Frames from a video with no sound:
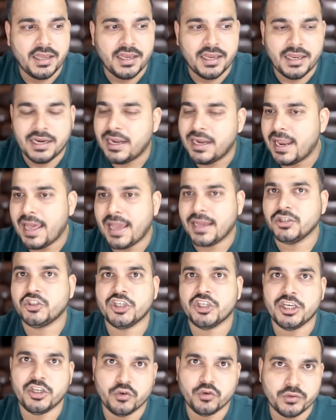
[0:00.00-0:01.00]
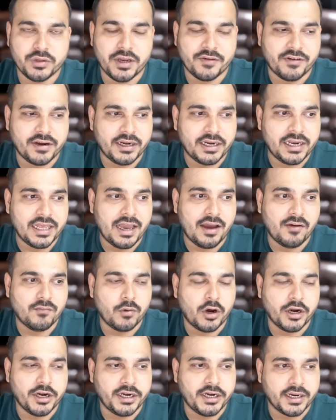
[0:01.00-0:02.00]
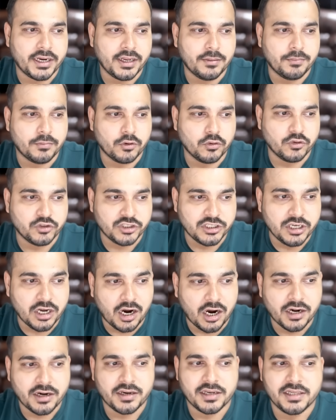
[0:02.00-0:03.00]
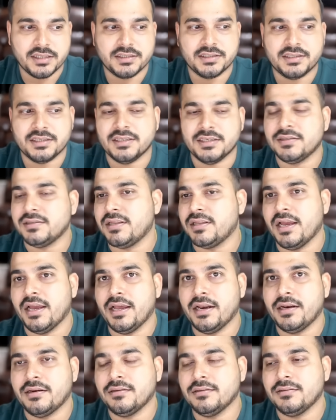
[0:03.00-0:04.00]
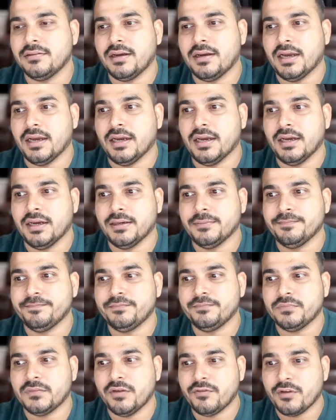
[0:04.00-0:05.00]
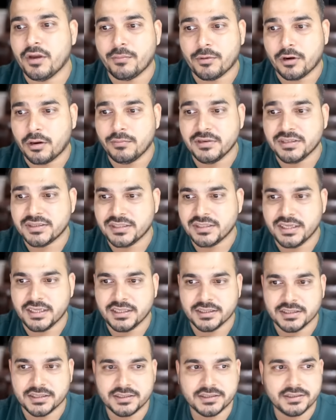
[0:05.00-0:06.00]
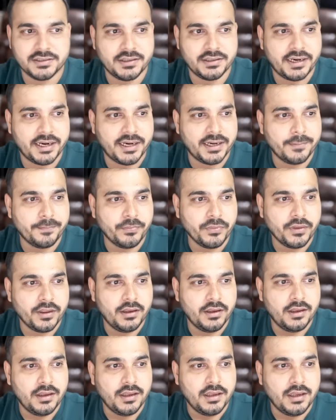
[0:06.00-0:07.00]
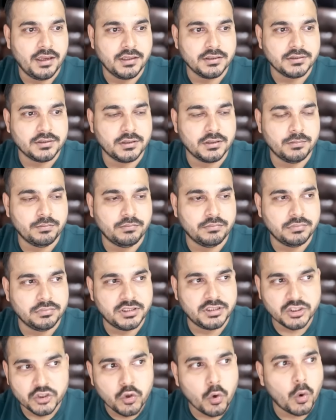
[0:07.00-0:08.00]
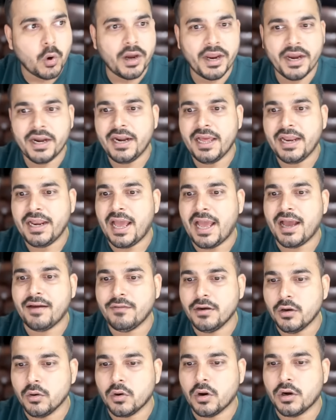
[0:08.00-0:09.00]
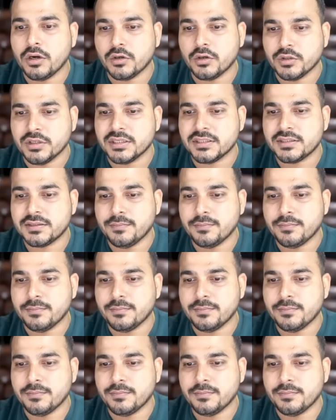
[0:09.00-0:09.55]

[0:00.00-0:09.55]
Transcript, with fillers: In LangChain, you definitely have monitoring approach. Guardrails is there. Uh, if you're probably seeing this, right? So just go ahead and have a look onto this.